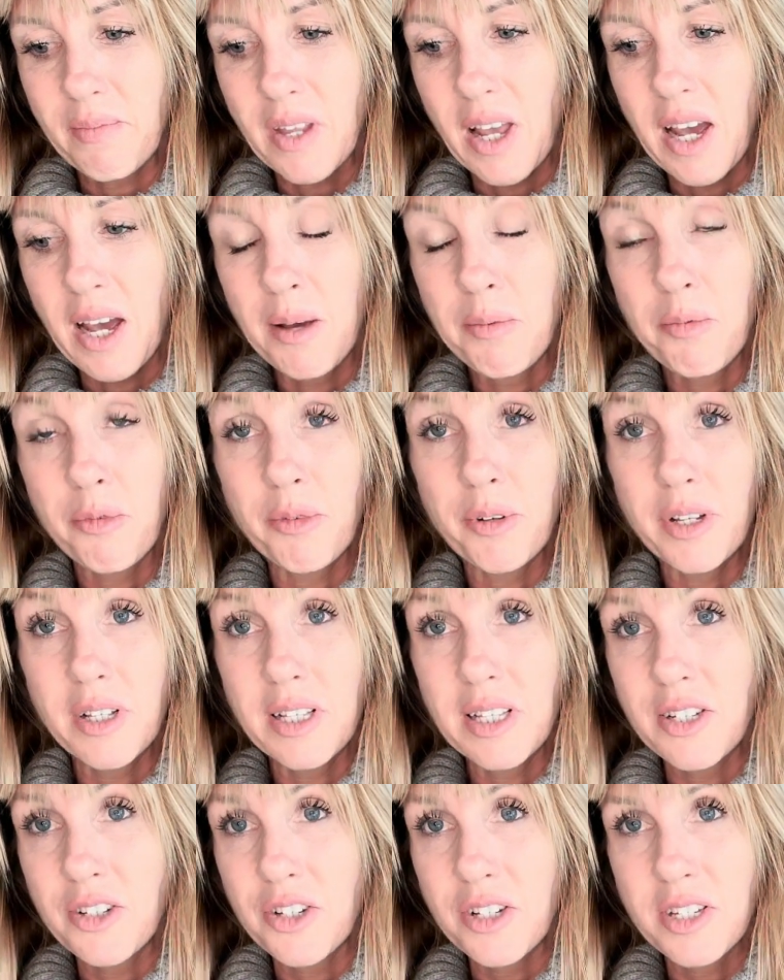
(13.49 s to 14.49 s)

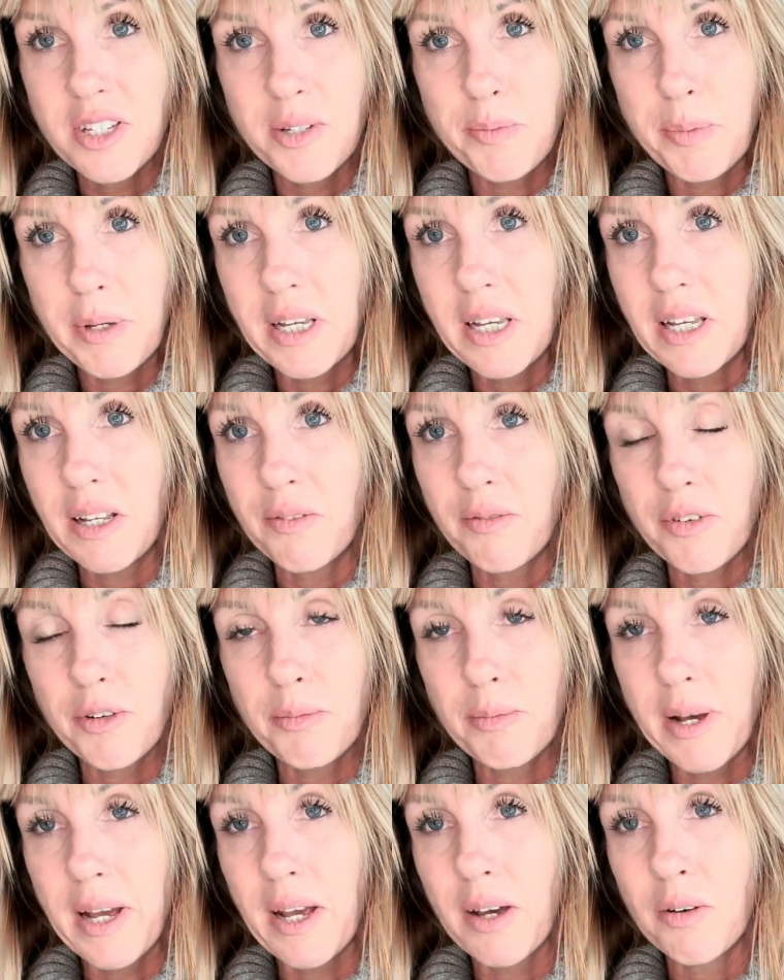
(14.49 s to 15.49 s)
really just speaking from
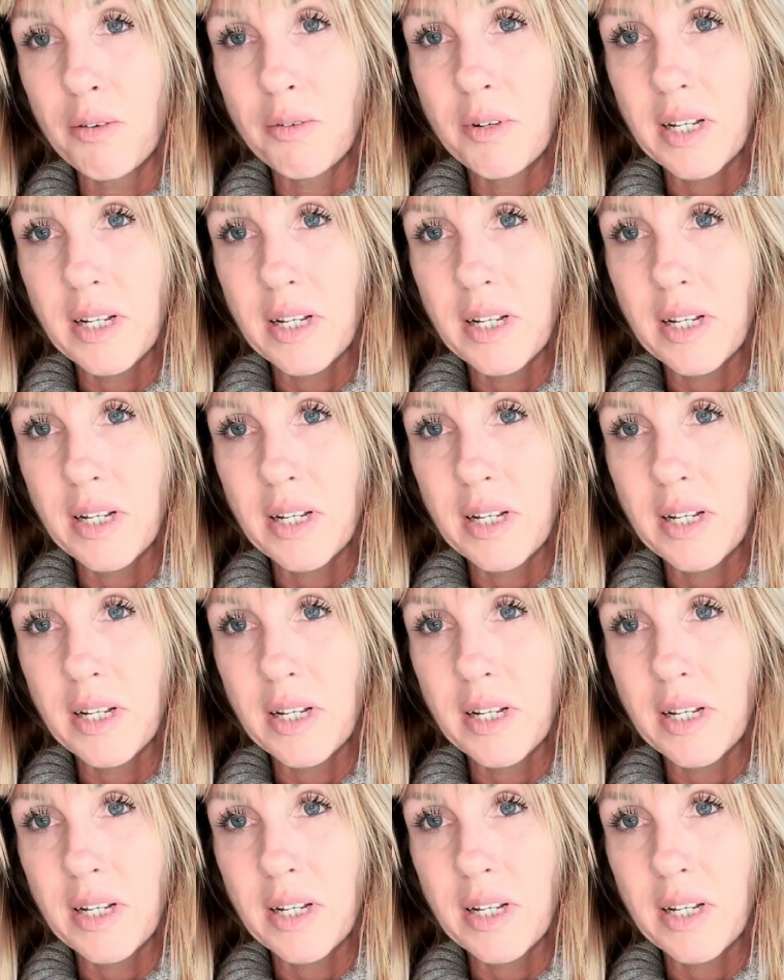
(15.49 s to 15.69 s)
my own